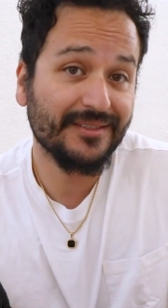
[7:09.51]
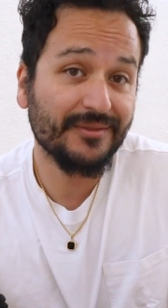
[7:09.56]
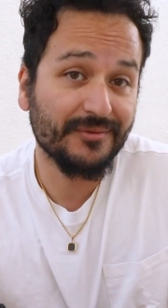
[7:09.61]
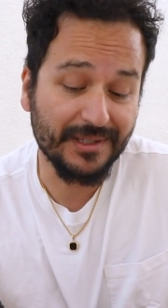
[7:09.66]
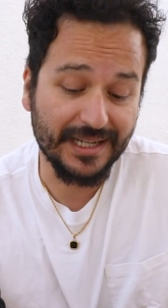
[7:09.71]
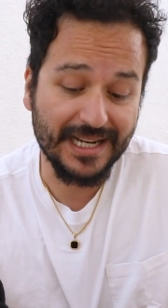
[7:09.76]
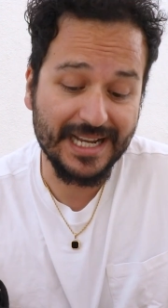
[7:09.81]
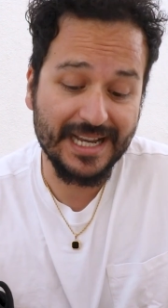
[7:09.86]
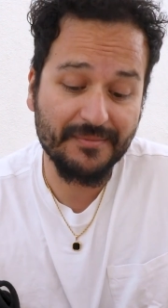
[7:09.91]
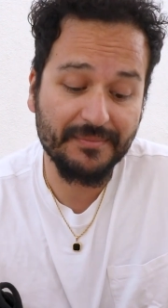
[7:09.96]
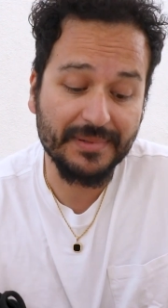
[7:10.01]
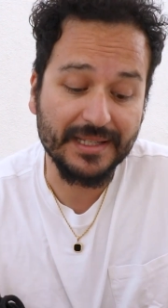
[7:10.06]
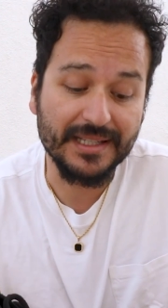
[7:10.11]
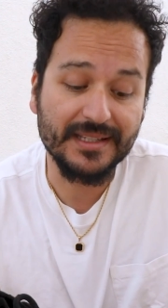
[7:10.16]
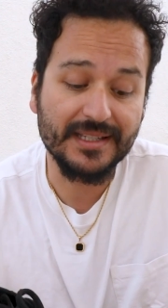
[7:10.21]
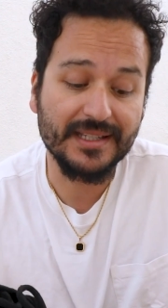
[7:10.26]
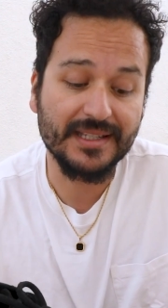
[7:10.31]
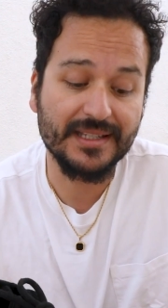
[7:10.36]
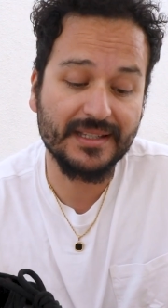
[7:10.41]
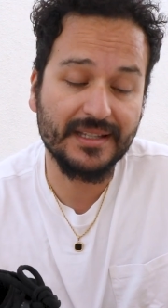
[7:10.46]
what
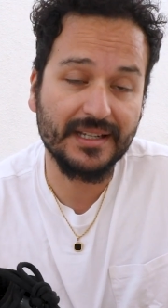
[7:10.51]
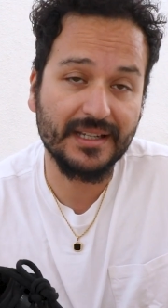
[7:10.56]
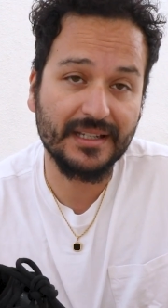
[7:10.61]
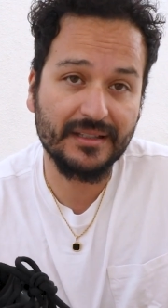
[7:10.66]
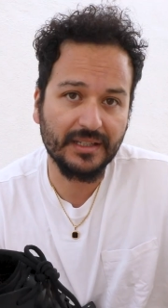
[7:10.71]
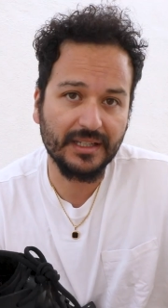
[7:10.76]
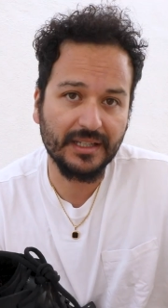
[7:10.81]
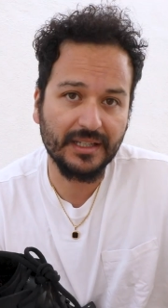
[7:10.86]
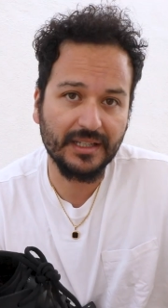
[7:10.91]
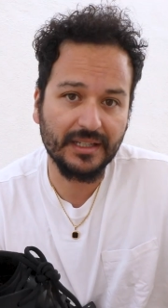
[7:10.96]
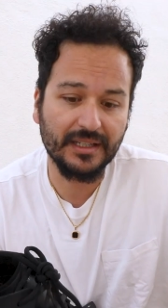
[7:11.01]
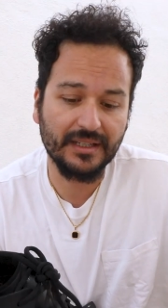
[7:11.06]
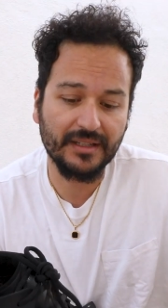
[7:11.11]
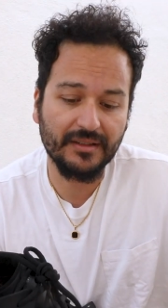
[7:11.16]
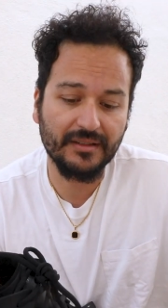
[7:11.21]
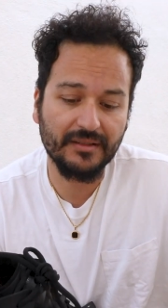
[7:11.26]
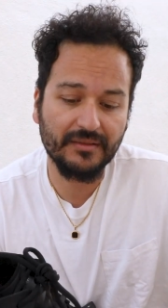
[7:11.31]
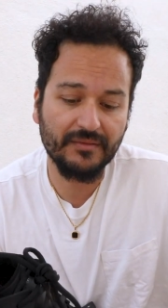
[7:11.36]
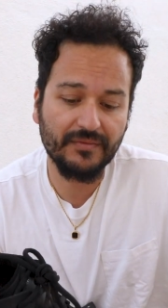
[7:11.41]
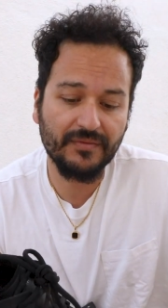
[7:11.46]
happens is that
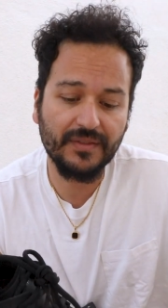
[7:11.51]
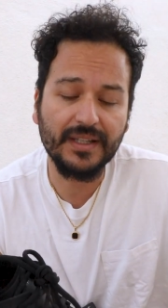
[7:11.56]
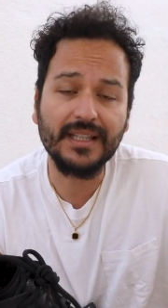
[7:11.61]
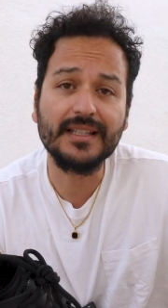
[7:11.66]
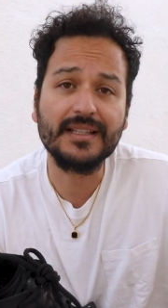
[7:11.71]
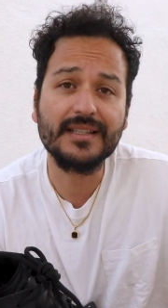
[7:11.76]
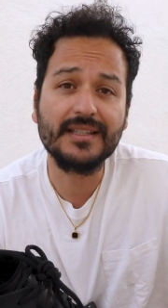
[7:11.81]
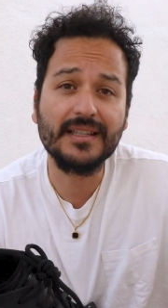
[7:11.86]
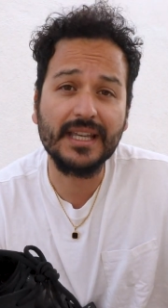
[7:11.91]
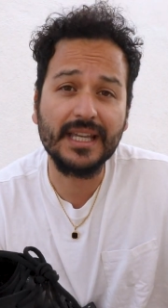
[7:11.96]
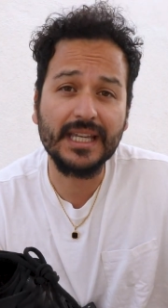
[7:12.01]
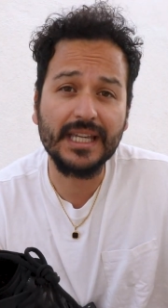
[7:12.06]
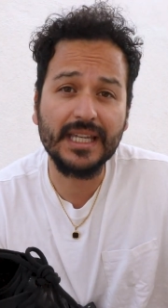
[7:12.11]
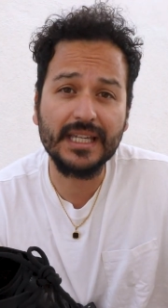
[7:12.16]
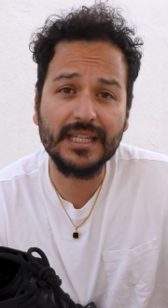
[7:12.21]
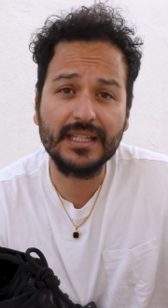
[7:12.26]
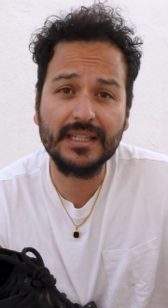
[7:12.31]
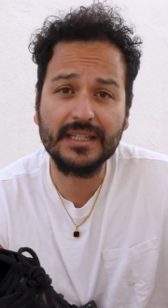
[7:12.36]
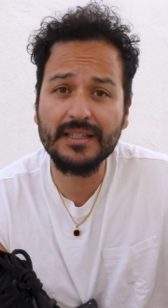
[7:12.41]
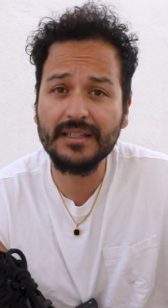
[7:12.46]
the feet
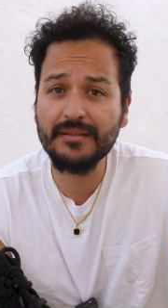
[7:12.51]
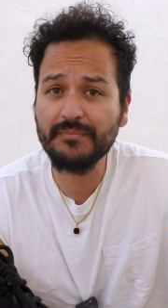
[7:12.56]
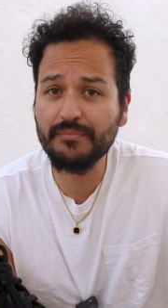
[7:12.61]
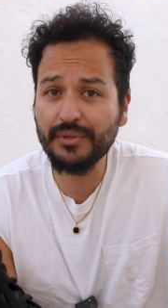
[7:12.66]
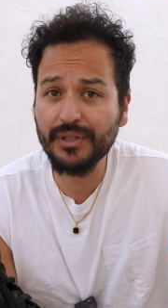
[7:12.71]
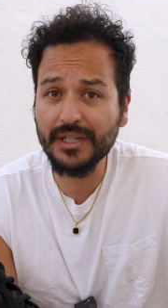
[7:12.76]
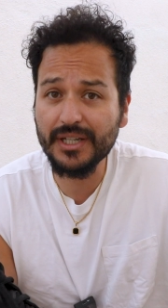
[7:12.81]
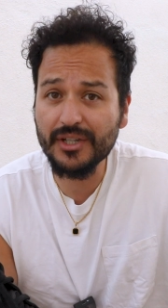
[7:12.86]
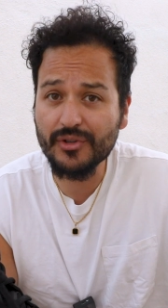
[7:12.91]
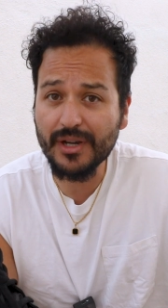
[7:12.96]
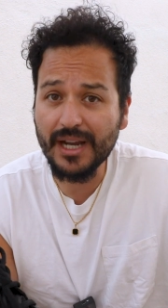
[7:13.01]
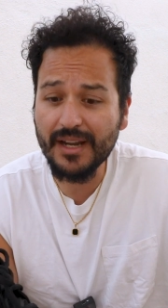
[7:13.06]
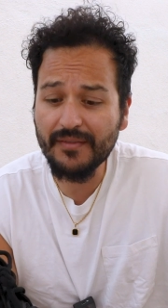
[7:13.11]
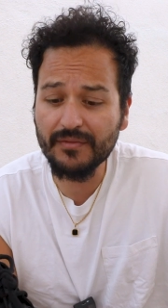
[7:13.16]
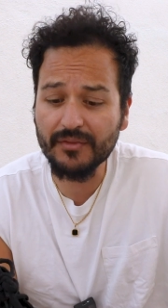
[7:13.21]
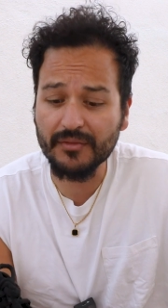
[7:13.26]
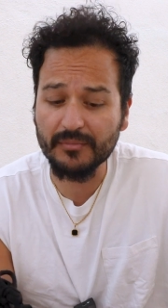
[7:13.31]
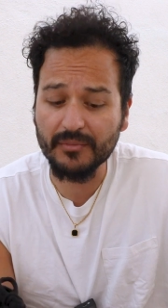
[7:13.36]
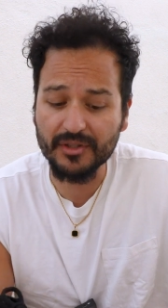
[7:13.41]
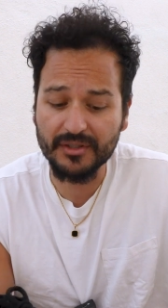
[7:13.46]
stay pretty dry
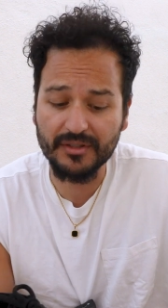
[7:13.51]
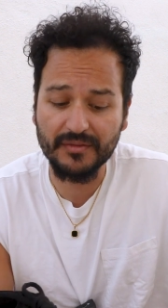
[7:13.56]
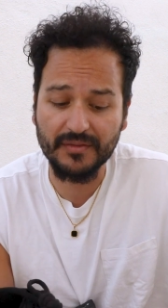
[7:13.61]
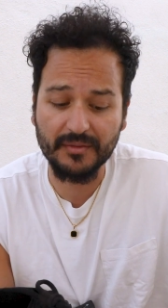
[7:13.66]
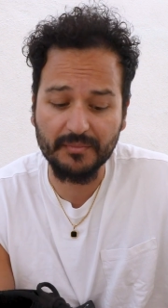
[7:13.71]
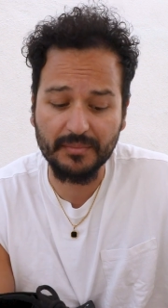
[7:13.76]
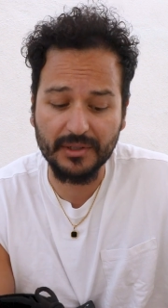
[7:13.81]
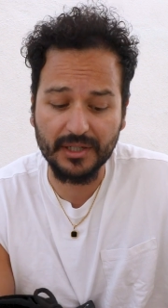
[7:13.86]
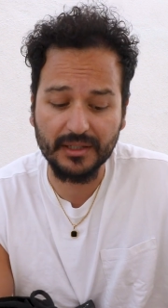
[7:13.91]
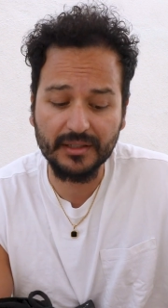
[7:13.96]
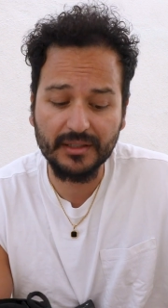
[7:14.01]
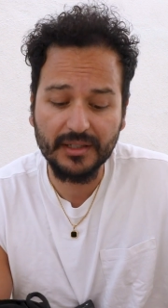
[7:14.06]
for most of the part,